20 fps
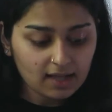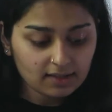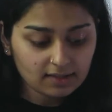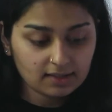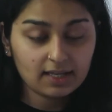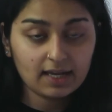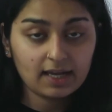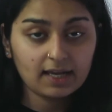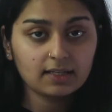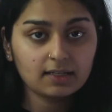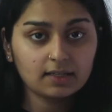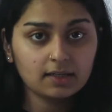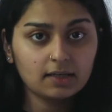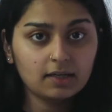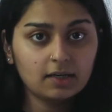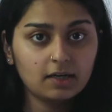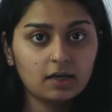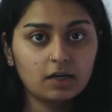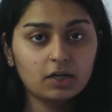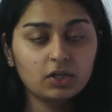At night,
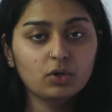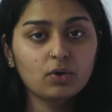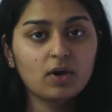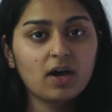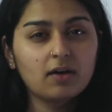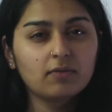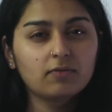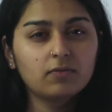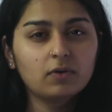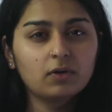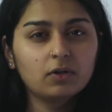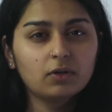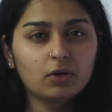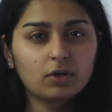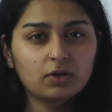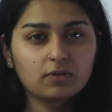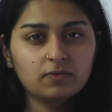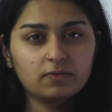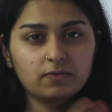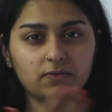you have a
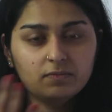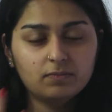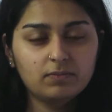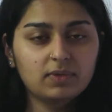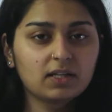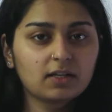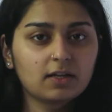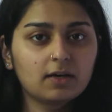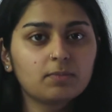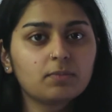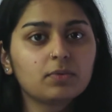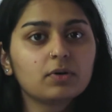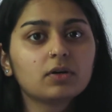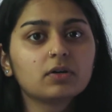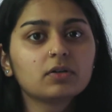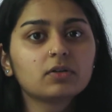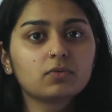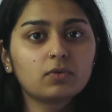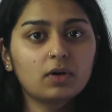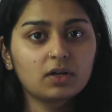lot of buildup
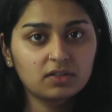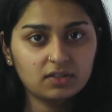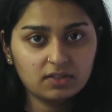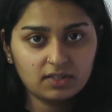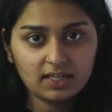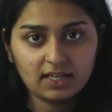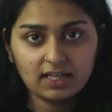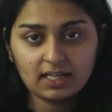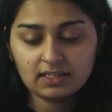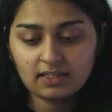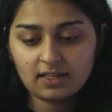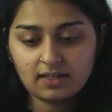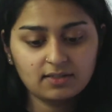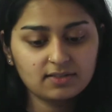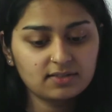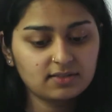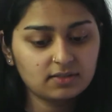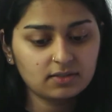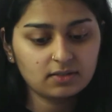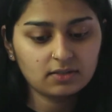throughout the day, that
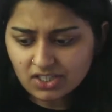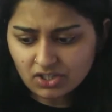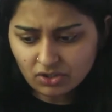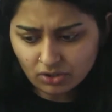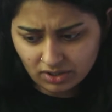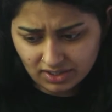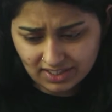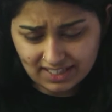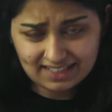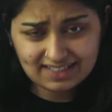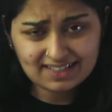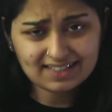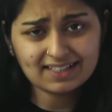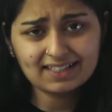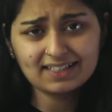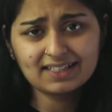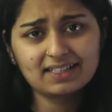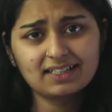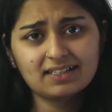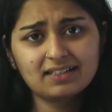is your dead
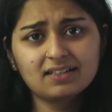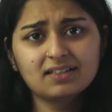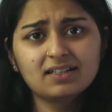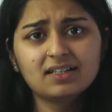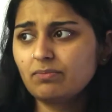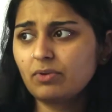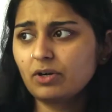skin,